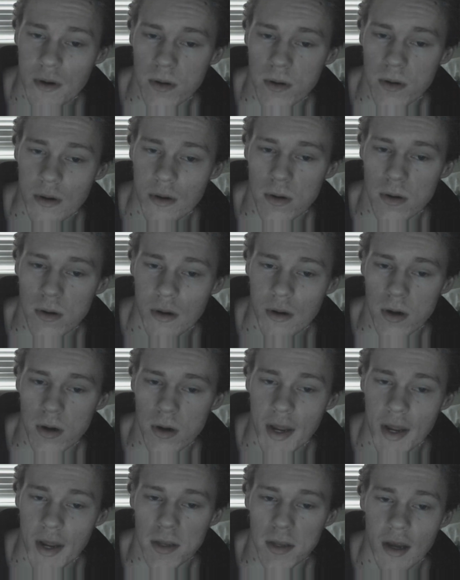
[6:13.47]
I can
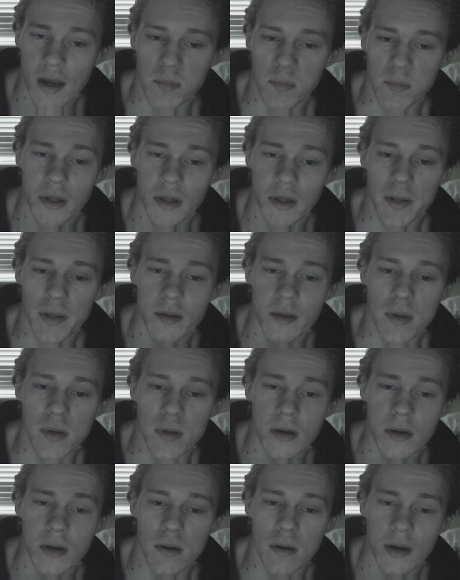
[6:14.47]
eyeball it in the mirror.
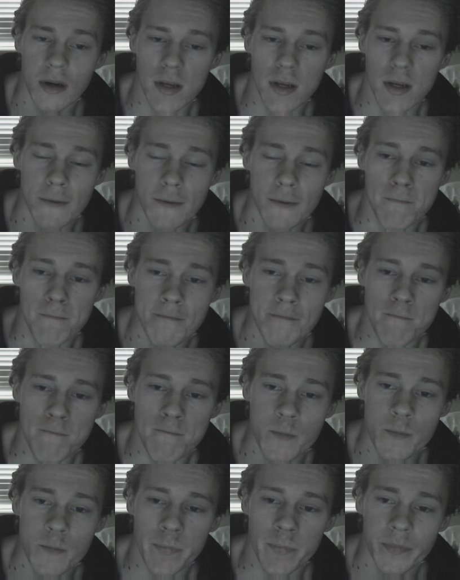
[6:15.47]

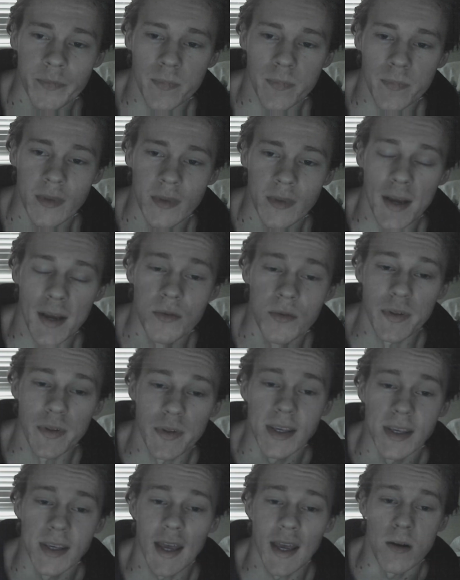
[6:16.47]
I don't really count my
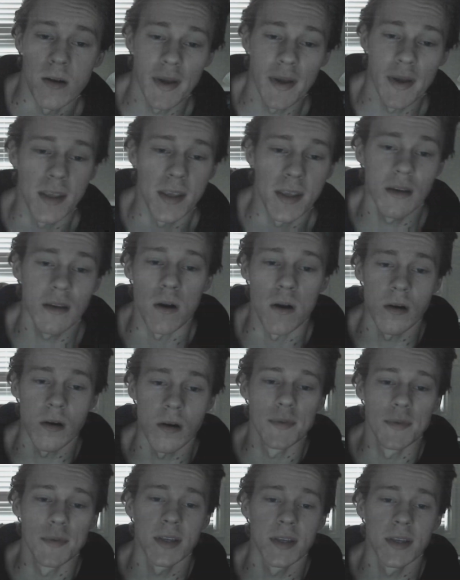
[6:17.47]
carbs and
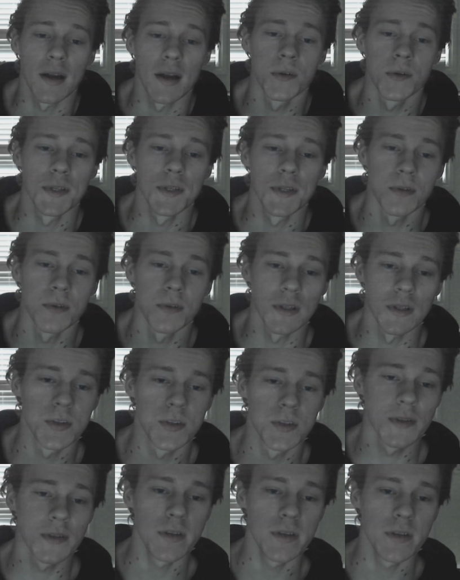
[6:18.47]
calories religiously.
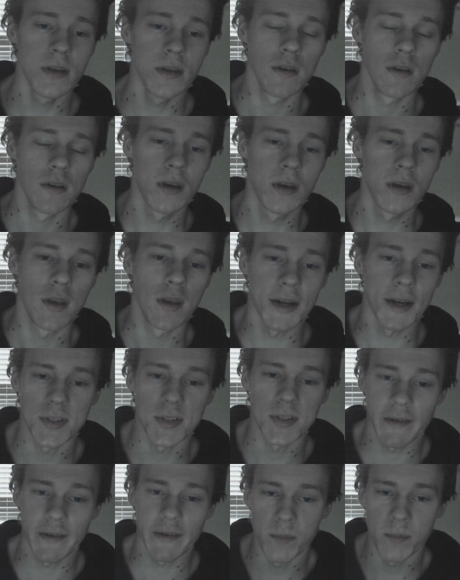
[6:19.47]
I just have a basic
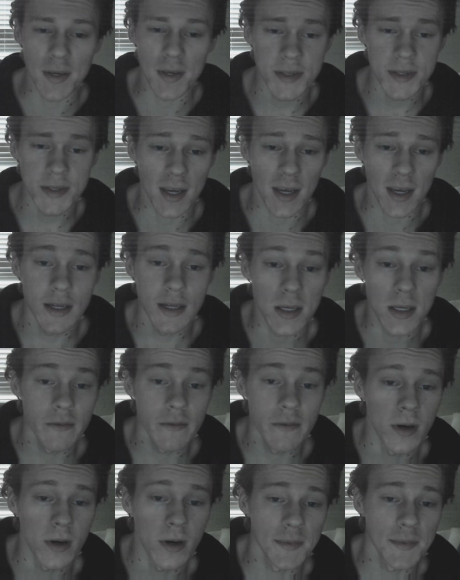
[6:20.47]
idea of what I'm taking
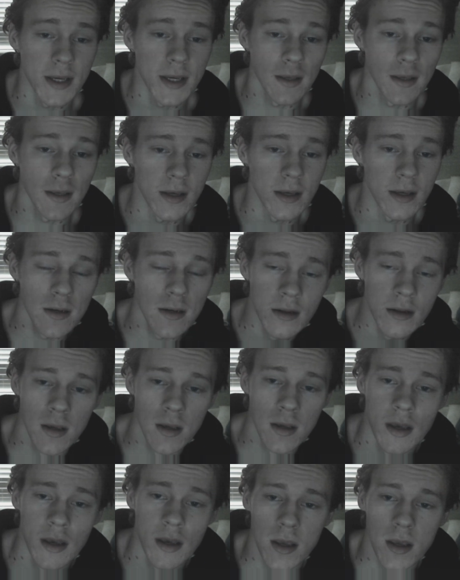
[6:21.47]
in, and then
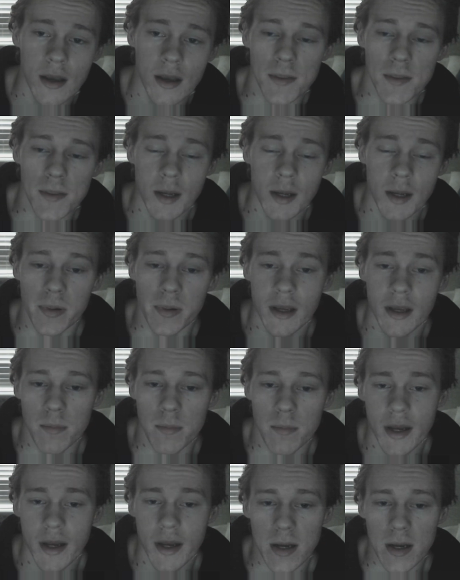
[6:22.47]
I play it by eye
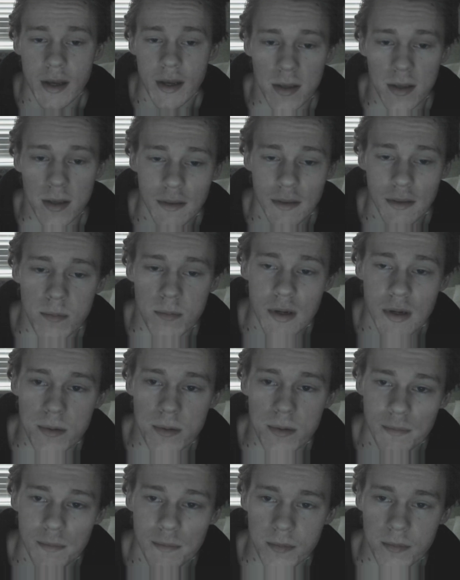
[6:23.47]
in the mirror and
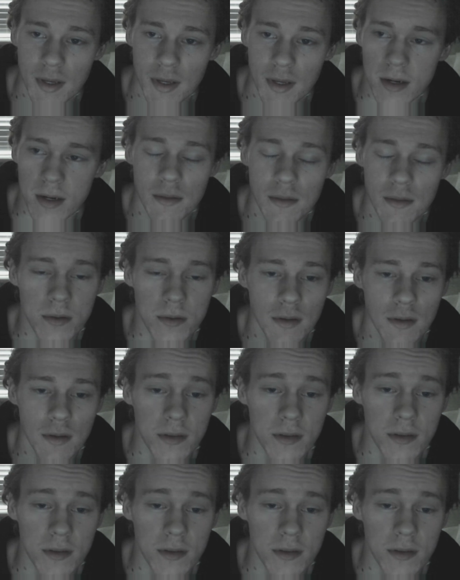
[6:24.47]
in the gym.